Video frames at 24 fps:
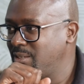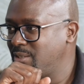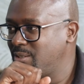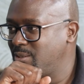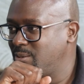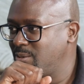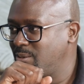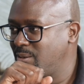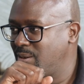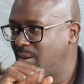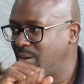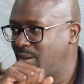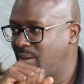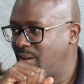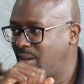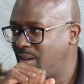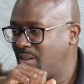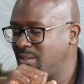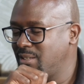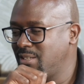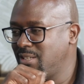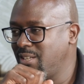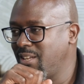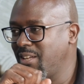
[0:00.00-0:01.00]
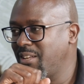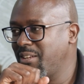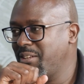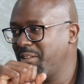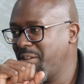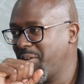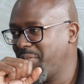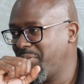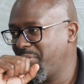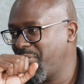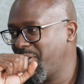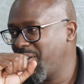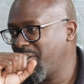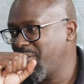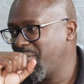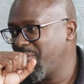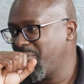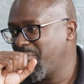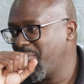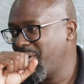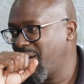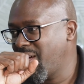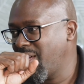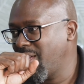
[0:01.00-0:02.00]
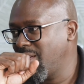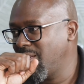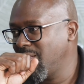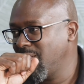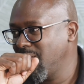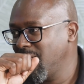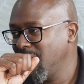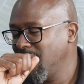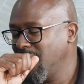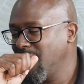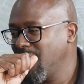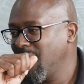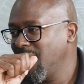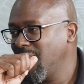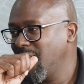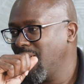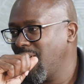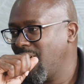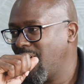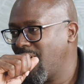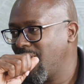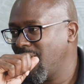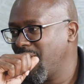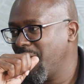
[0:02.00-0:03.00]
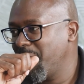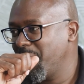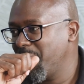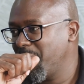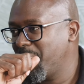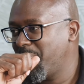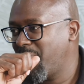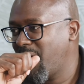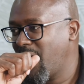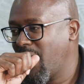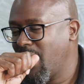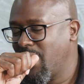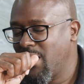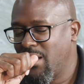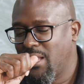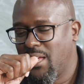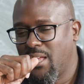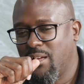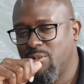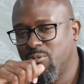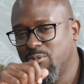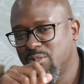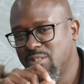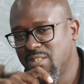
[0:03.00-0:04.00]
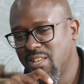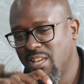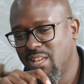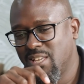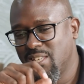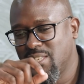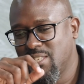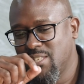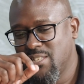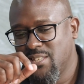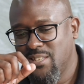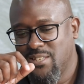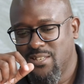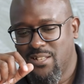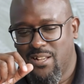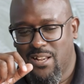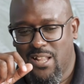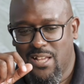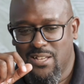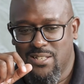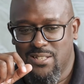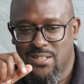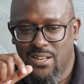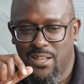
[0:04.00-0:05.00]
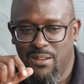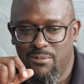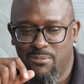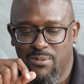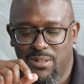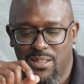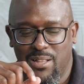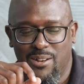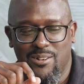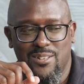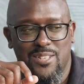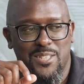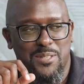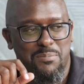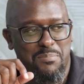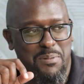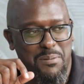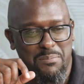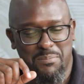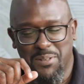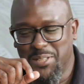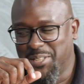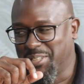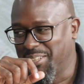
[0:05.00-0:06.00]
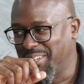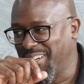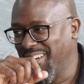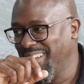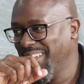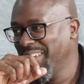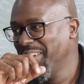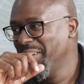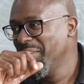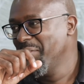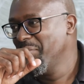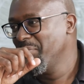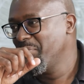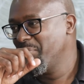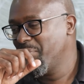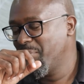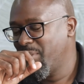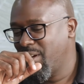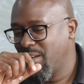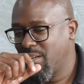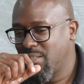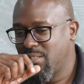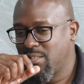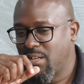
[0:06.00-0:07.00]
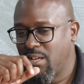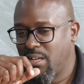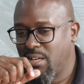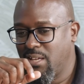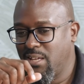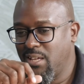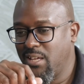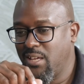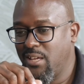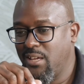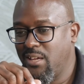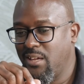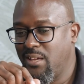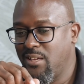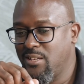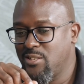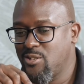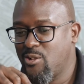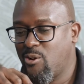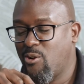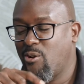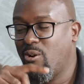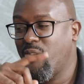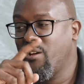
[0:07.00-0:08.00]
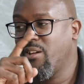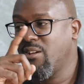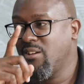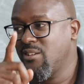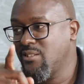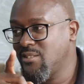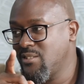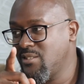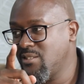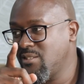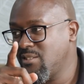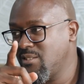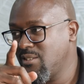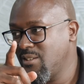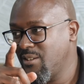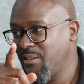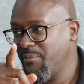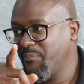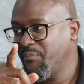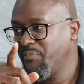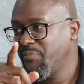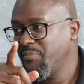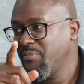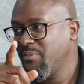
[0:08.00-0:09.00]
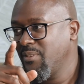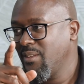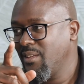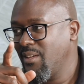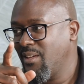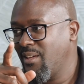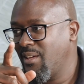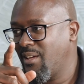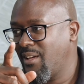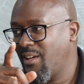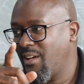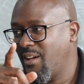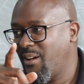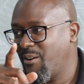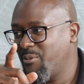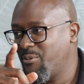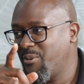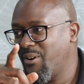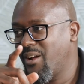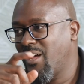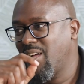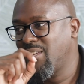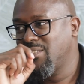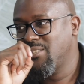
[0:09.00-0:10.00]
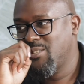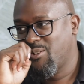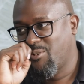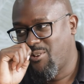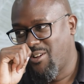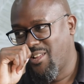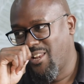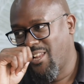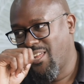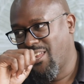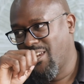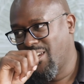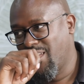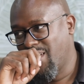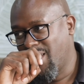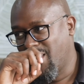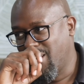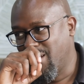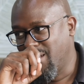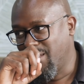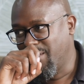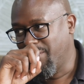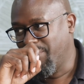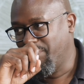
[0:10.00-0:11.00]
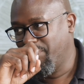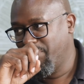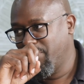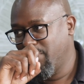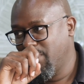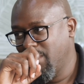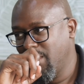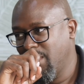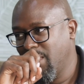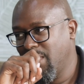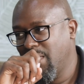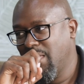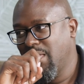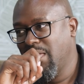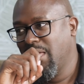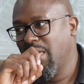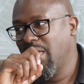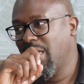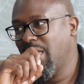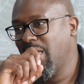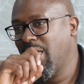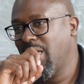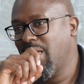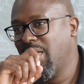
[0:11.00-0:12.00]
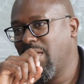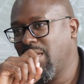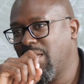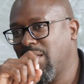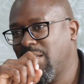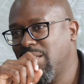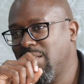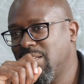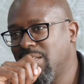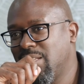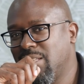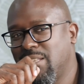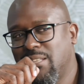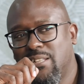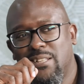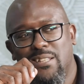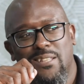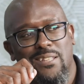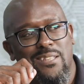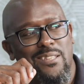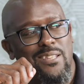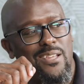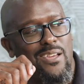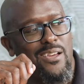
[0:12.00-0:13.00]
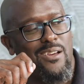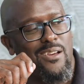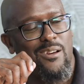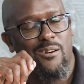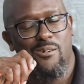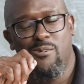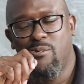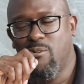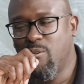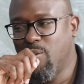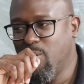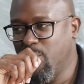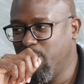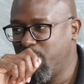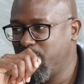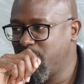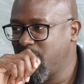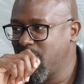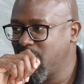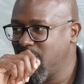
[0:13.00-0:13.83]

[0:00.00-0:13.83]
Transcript: to a dear friend of mine named Brian. I won't say his last name without his permission, but his lawyers were Anjarwalla Khanna. And the hoops